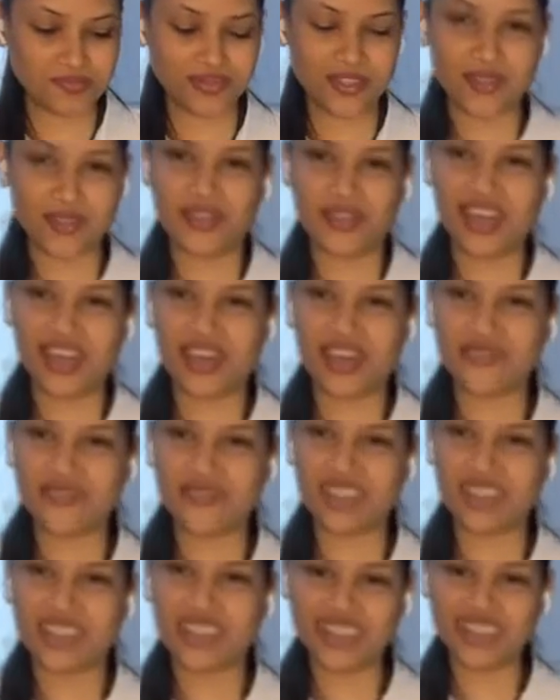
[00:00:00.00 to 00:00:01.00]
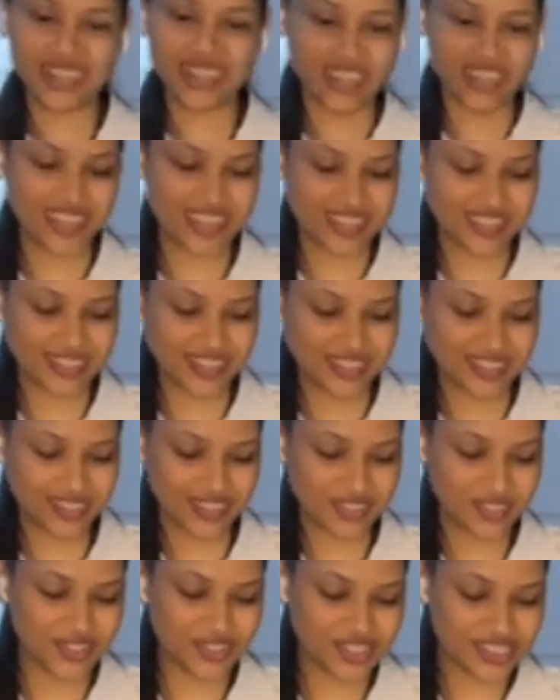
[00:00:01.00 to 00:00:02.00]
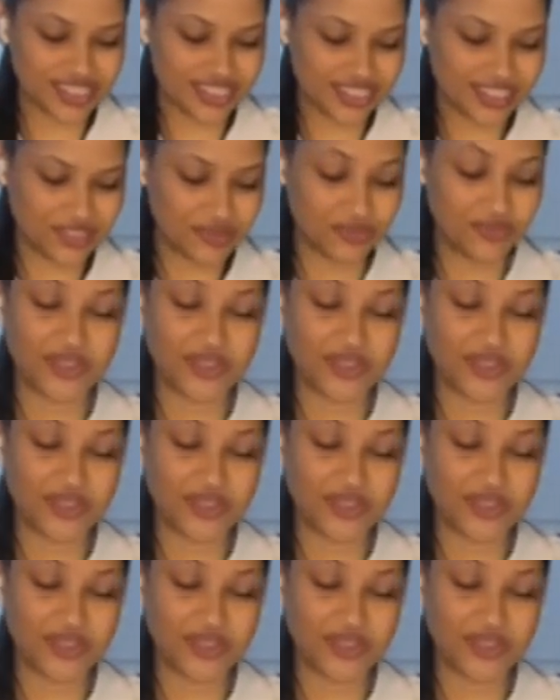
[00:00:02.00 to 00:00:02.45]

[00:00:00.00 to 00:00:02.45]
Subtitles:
Now, you have that nice, delicious,